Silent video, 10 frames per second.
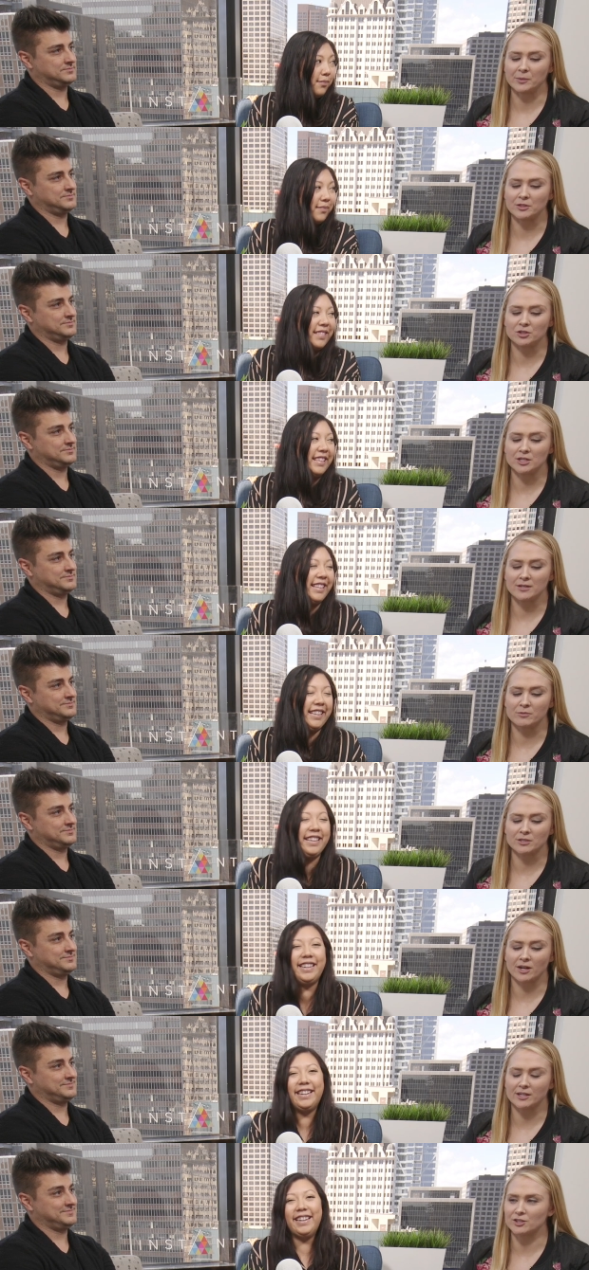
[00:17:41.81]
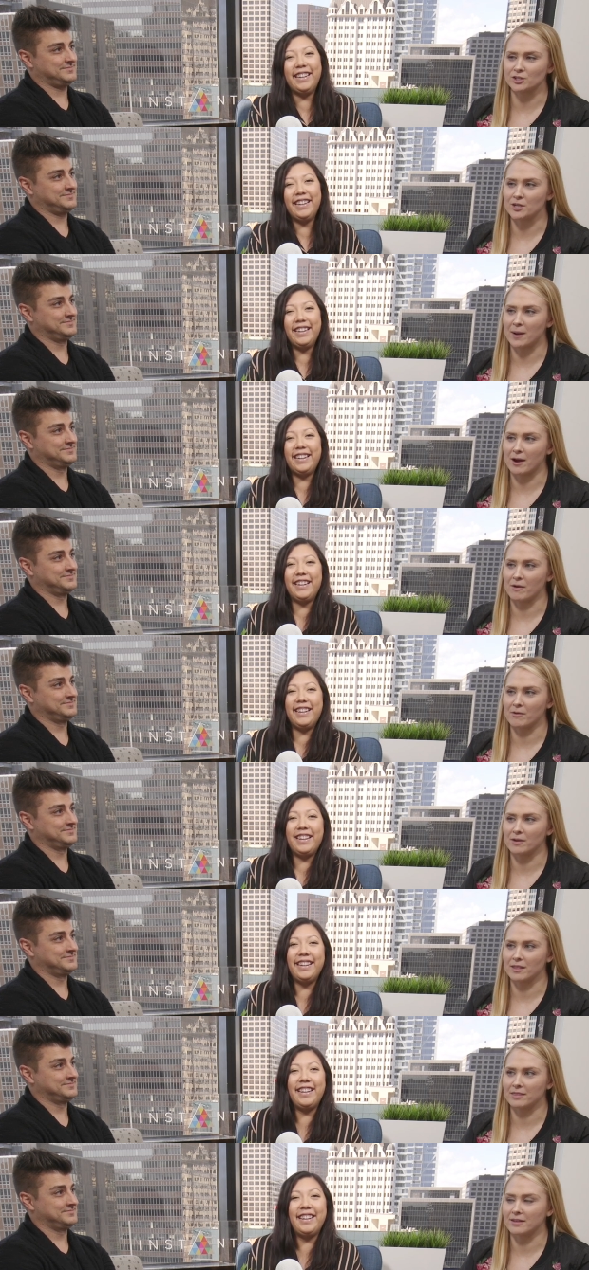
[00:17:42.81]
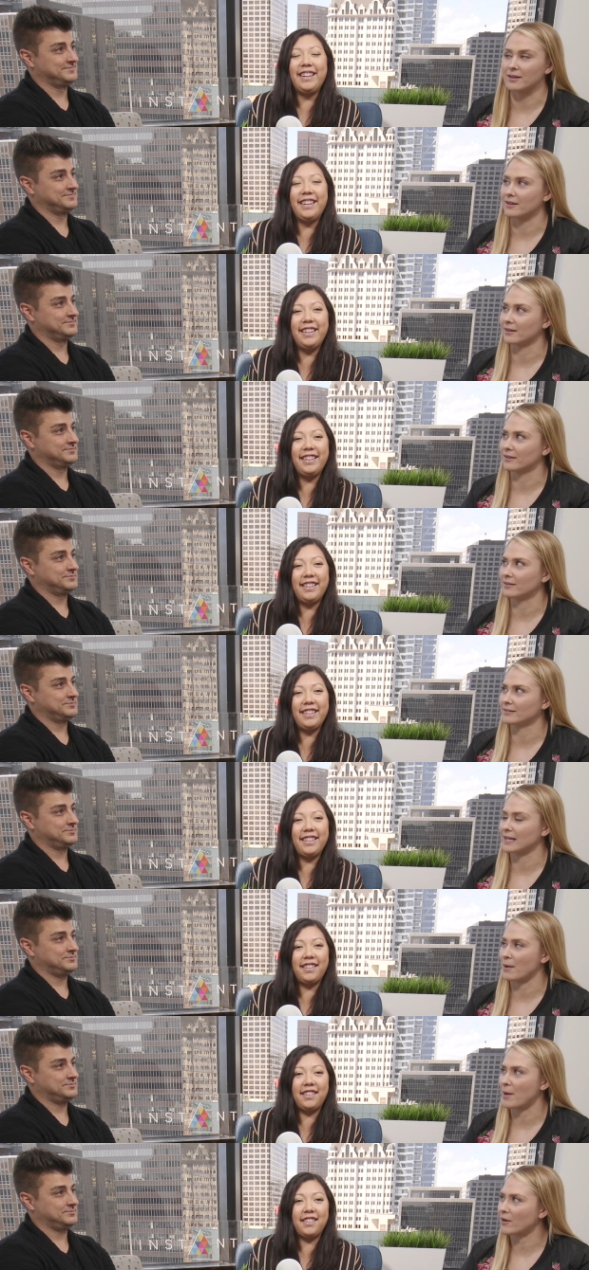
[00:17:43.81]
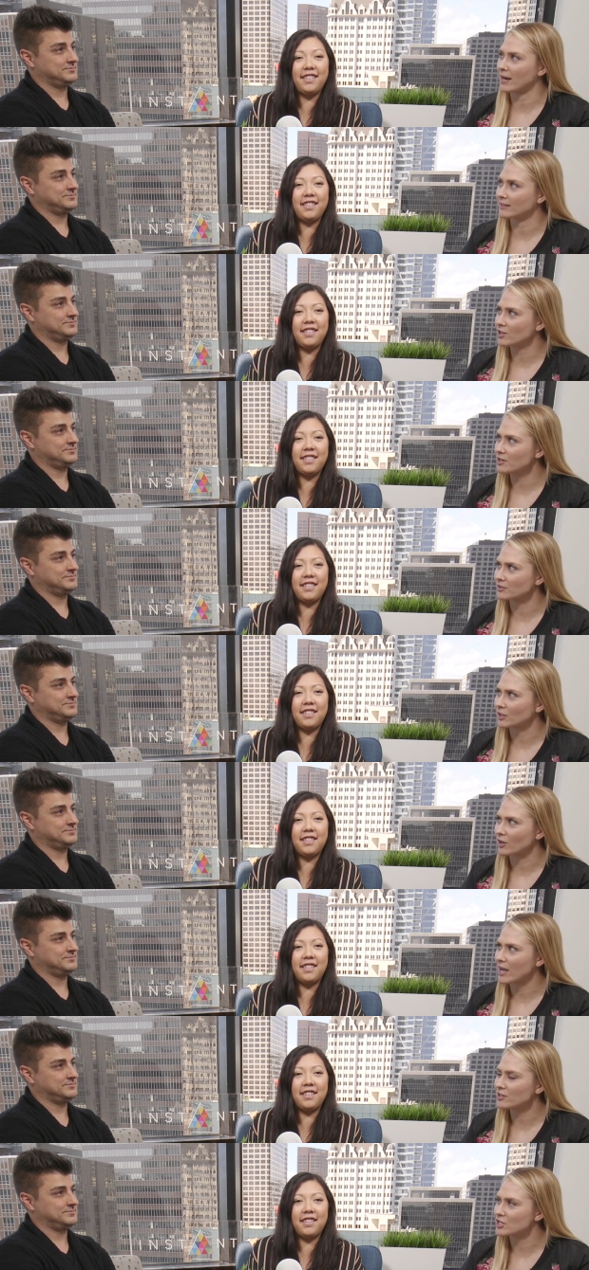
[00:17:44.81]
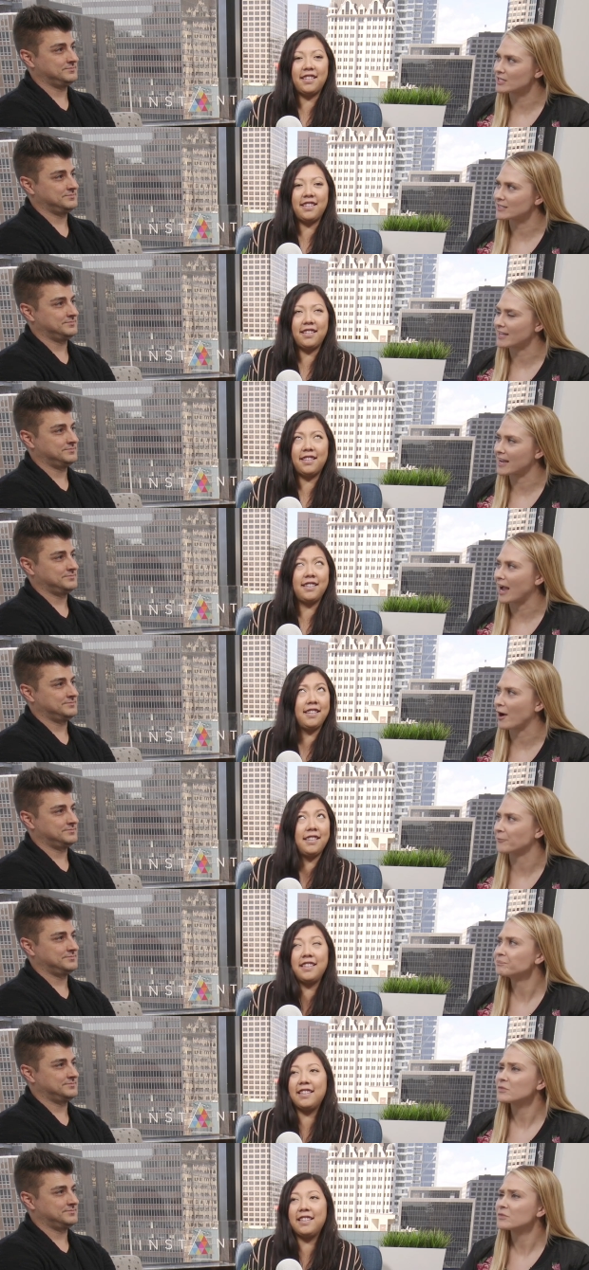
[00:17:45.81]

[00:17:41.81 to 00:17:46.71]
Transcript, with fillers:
Speaker 1: But she was talking shit about the, like, about Kylie Jenner and the Kardashians, saying how